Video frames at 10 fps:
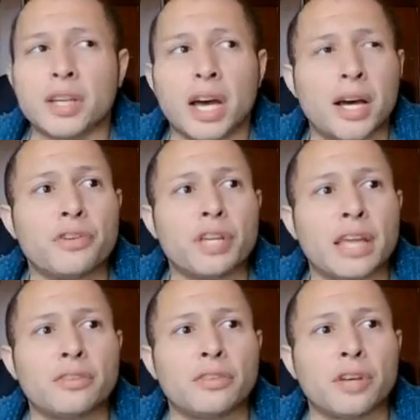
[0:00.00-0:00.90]
And
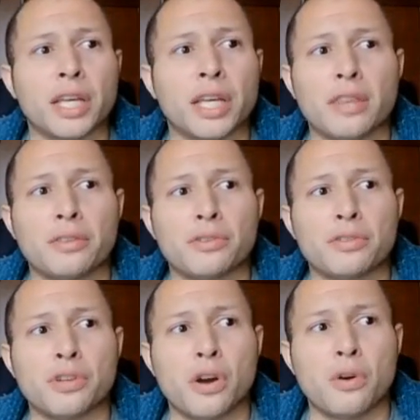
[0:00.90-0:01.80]
again, there
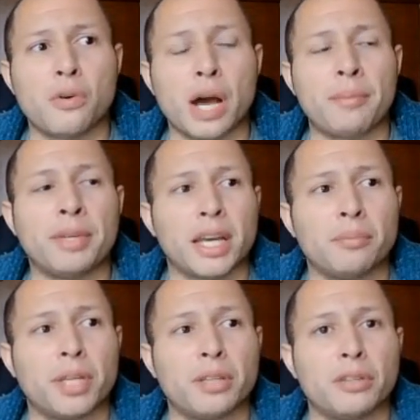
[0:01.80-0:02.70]
is no
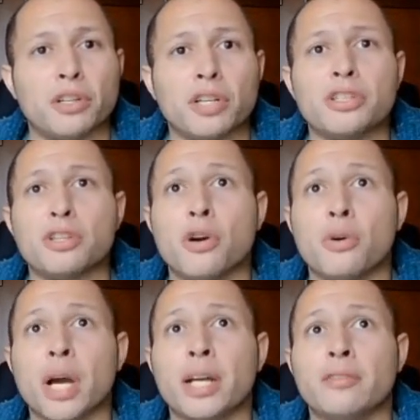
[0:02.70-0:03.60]

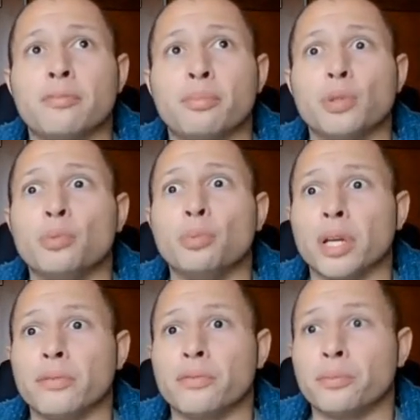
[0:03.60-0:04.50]
kind of
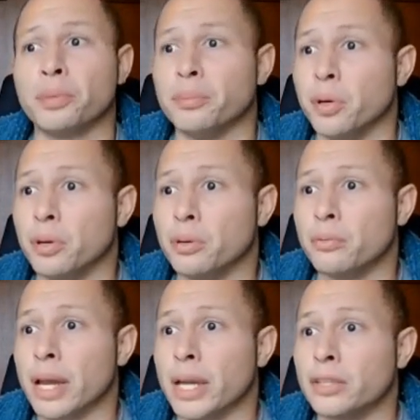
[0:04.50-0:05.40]
blueprint for people,
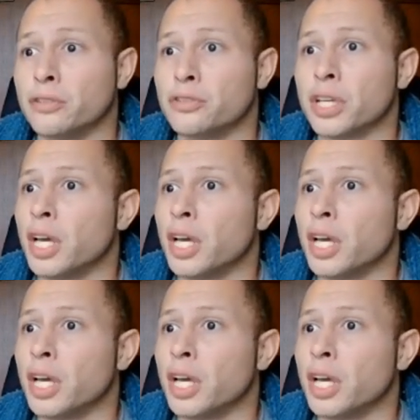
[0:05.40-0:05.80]
right?